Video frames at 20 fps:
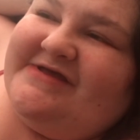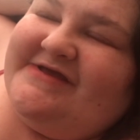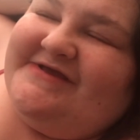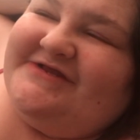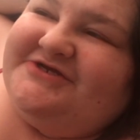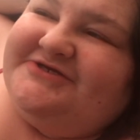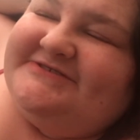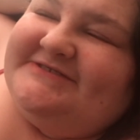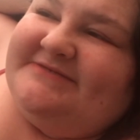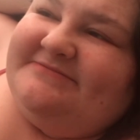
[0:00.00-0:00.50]

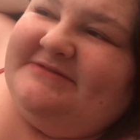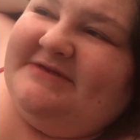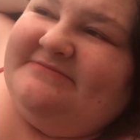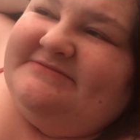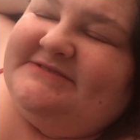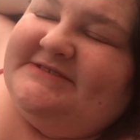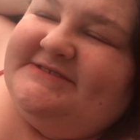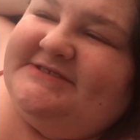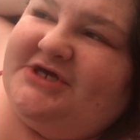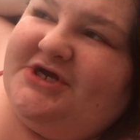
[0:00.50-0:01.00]
you know,
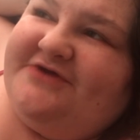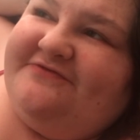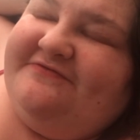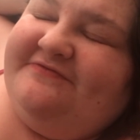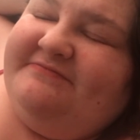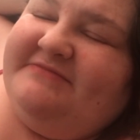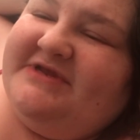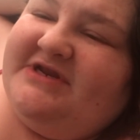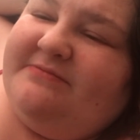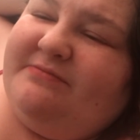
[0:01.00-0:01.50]
sometimes it's hard for
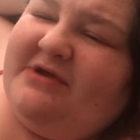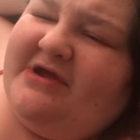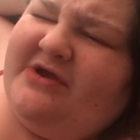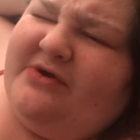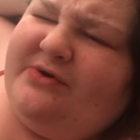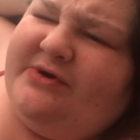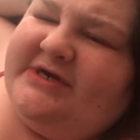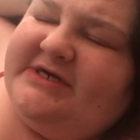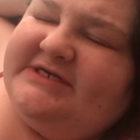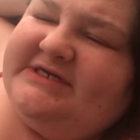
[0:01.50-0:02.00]
me to
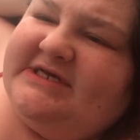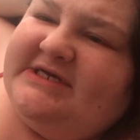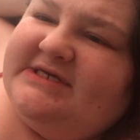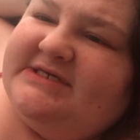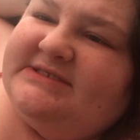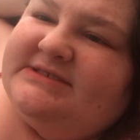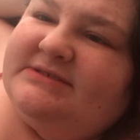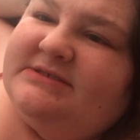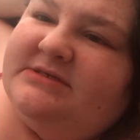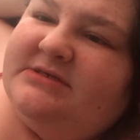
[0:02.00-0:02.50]
prioritize